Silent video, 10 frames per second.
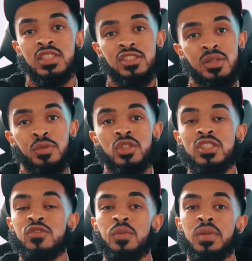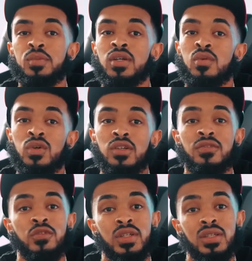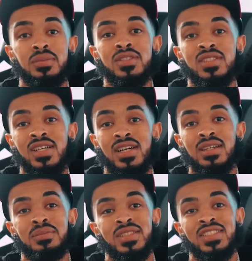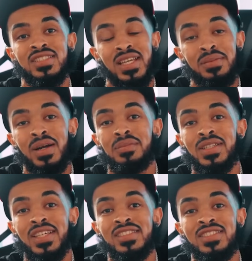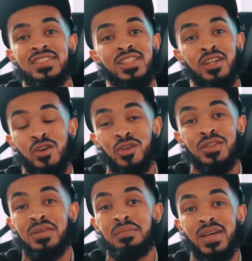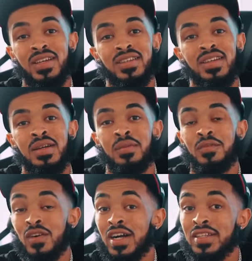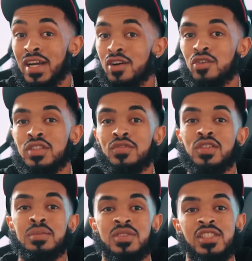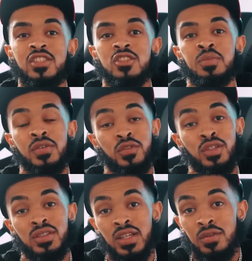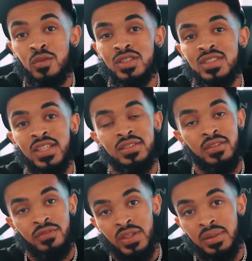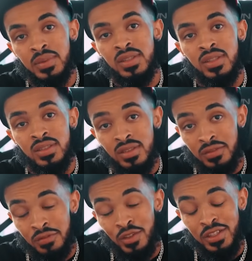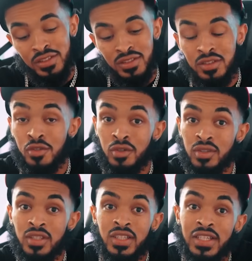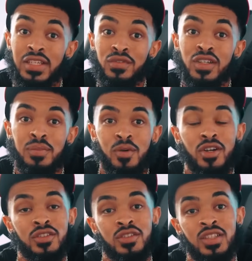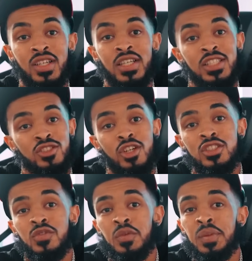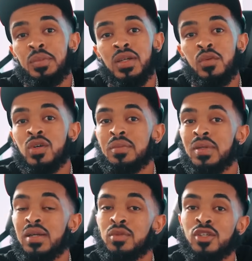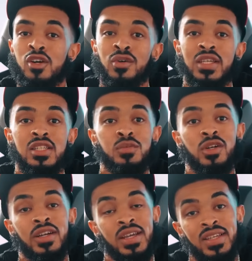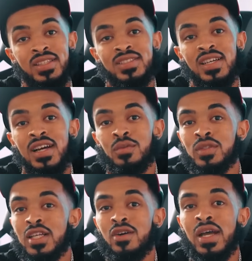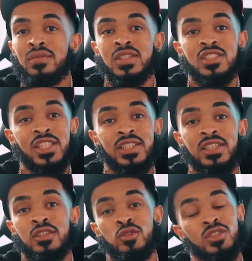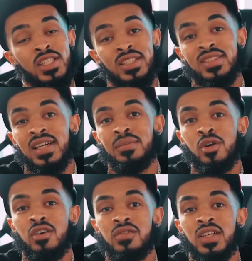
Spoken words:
This community is for people that want to free up their time, escape obligations that are holding them back, provide not only for themselves but for their loved ones like their family, their friends, or even their partner. It's also for people that want to be able to go anywhere at any time without having to check in or take time off.